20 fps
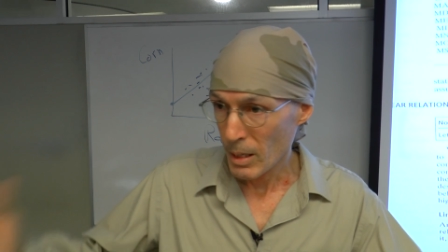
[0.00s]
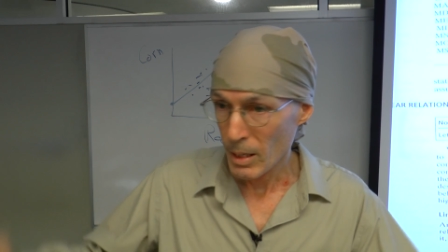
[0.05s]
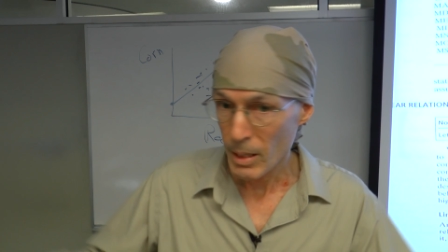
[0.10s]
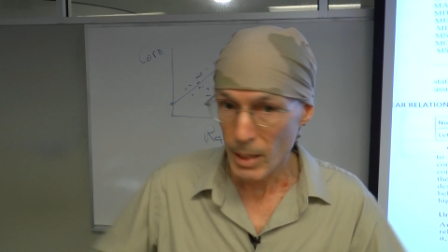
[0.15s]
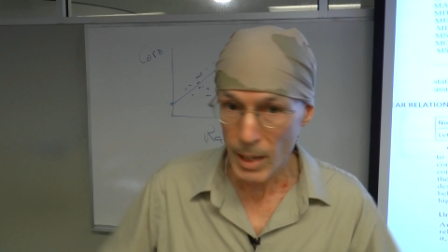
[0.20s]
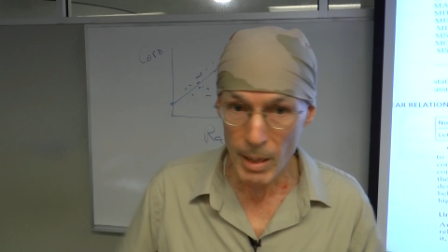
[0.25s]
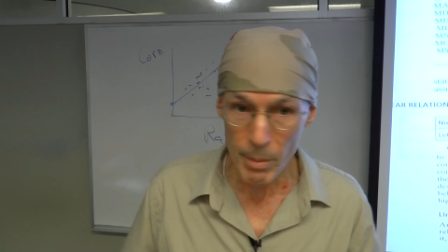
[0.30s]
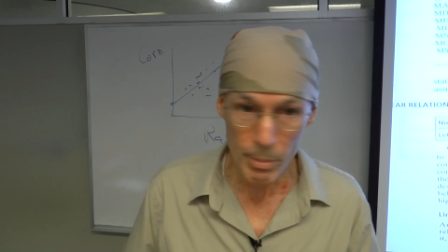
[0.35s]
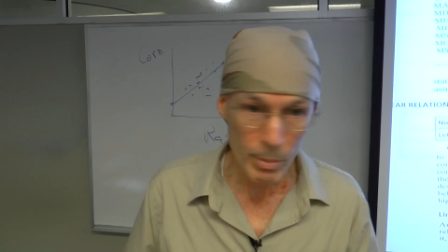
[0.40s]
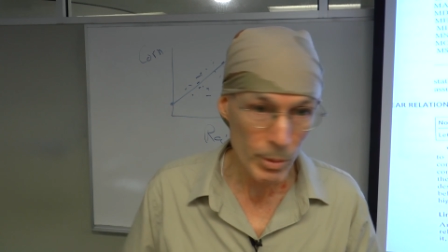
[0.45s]

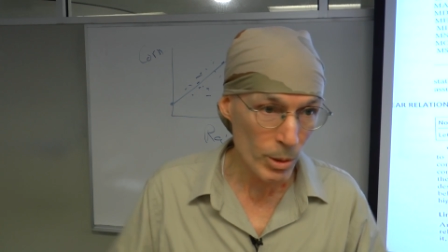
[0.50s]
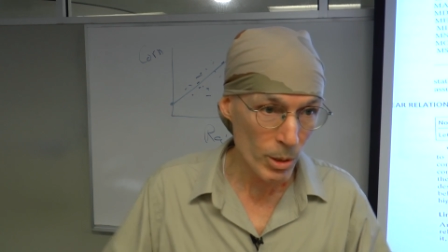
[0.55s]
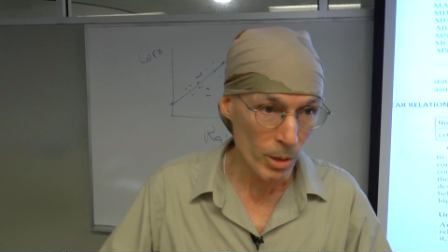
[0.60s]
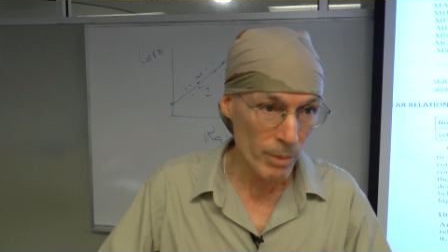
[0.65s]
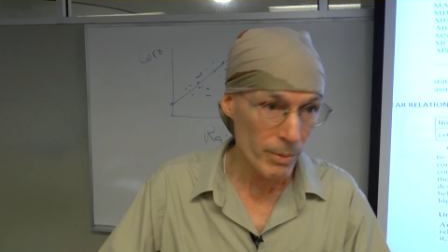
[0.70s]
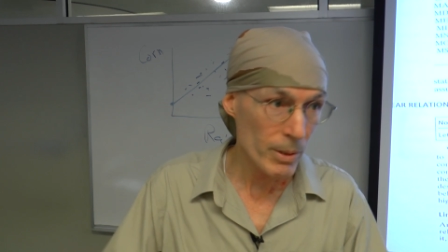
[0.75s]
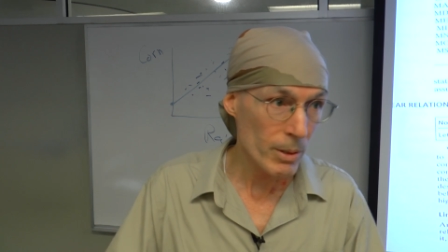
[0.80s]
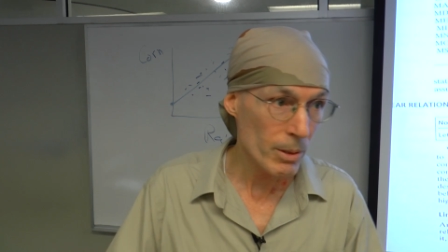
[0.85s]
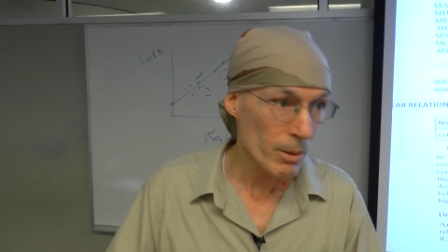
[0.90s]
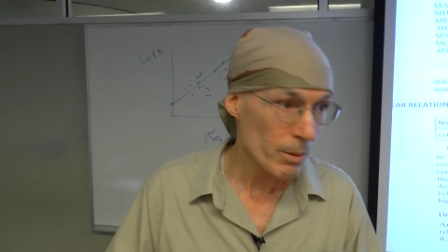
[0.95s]
and
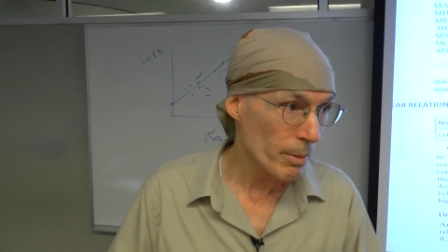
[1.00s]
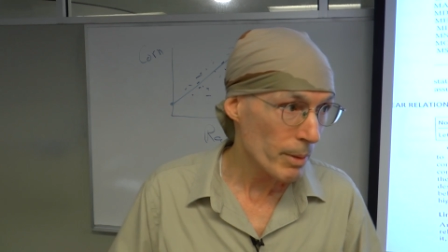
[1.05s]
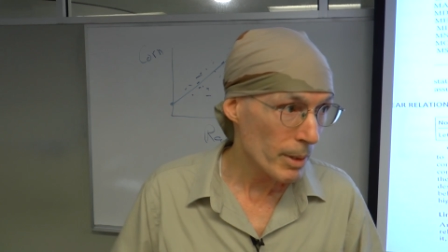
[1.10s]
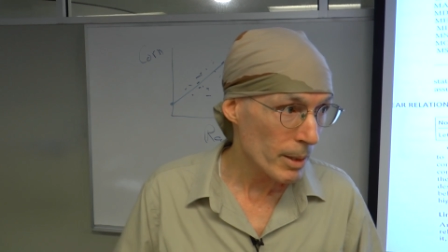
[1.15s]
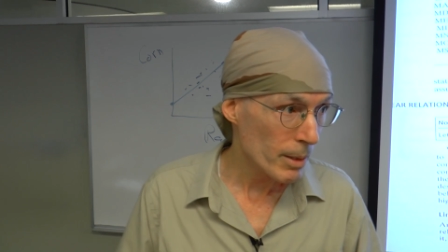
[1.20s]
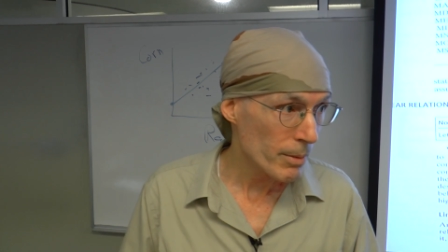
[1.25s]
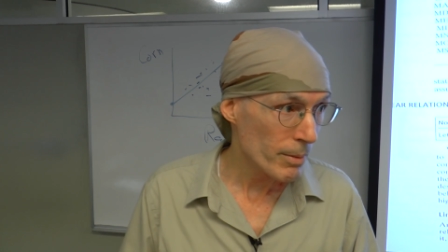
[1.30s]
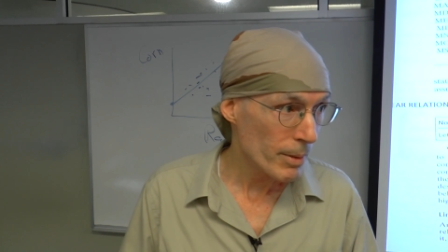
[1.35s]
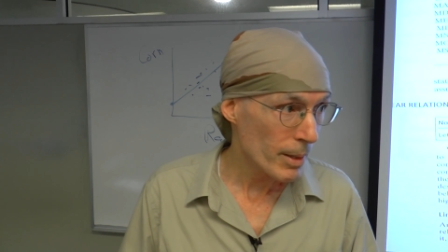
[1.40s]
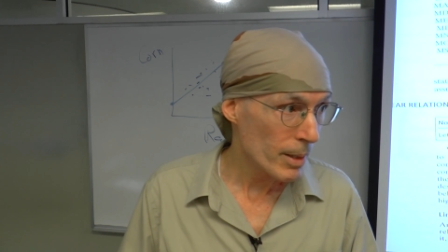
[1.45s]
hypersurfaces
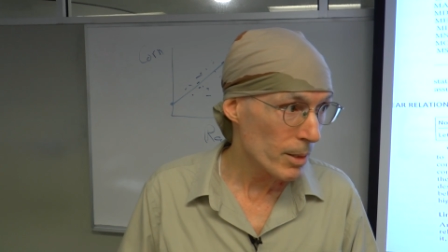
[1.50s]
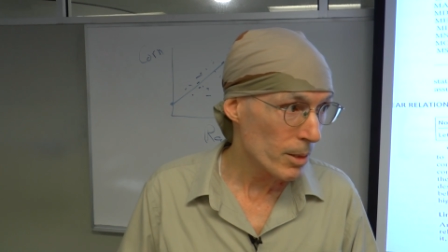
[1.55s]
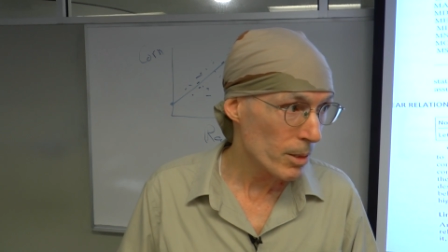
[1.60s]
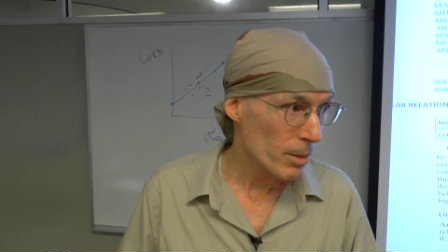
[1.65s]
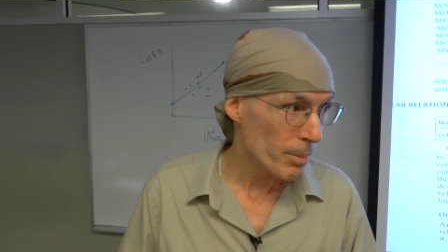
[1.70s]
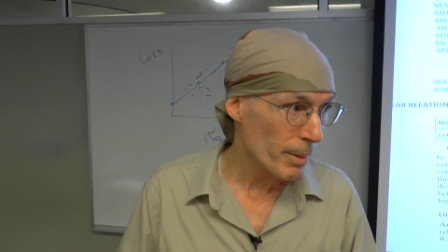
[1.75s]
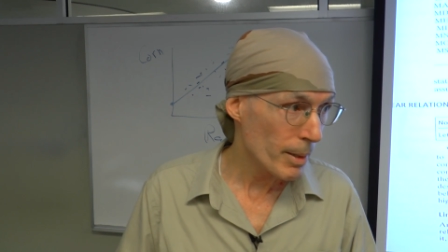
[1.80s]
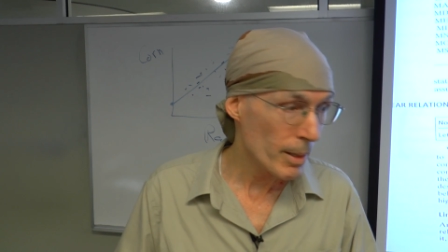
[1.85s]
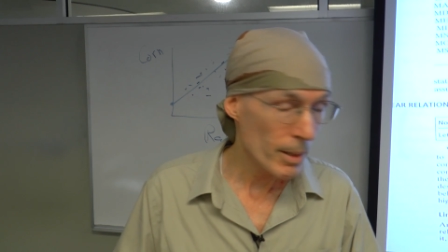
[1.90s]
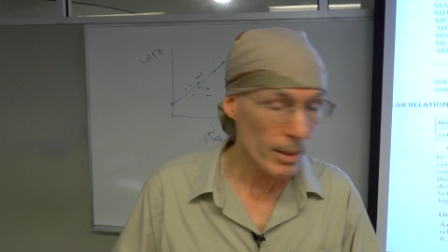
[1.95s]
within
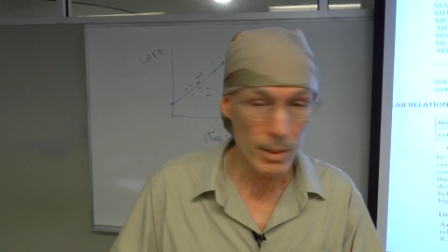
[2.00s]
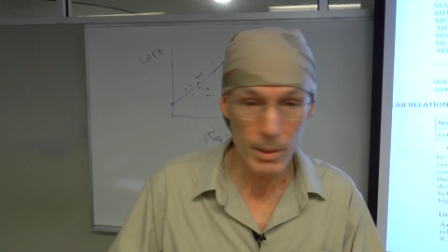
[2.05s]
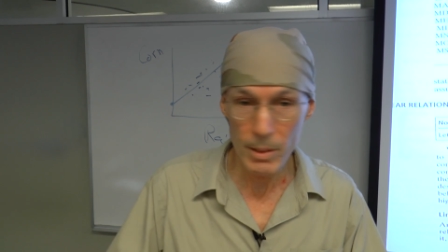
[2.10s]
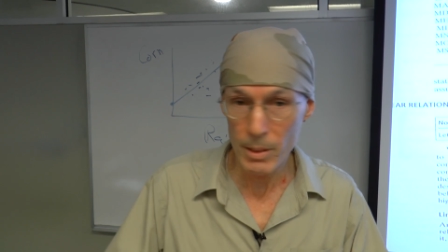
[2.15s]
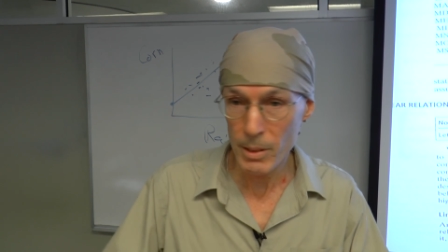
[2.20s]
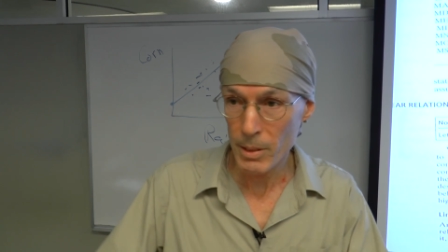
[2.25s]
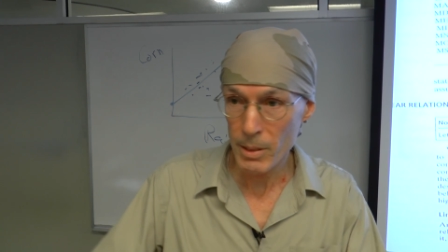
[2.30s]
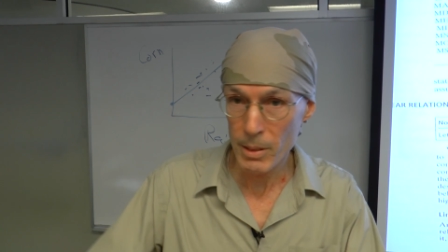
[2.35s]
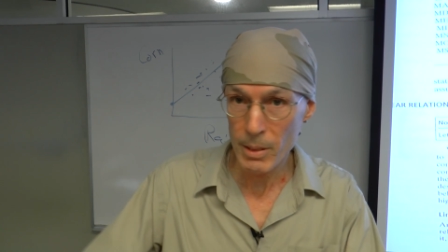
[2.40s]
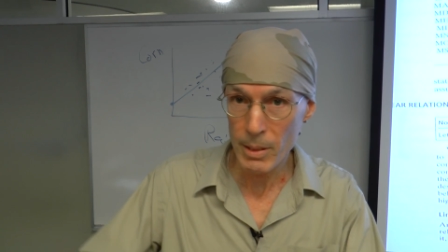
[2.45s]
phase
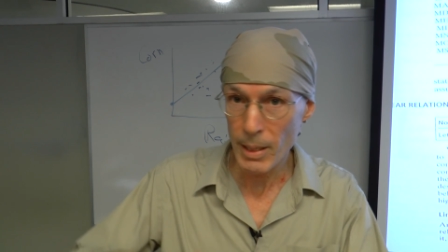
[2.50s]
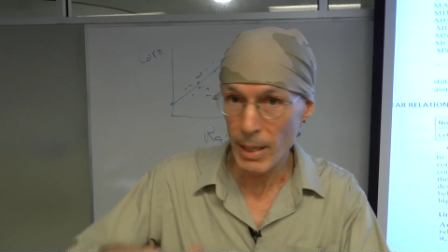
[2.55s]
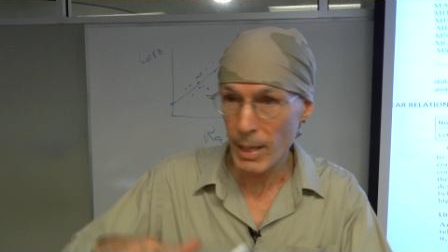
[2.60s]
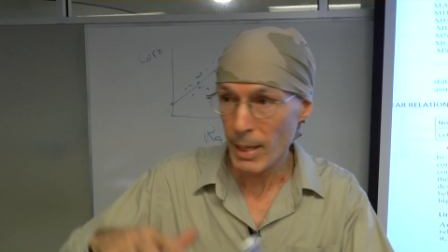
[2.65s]
space,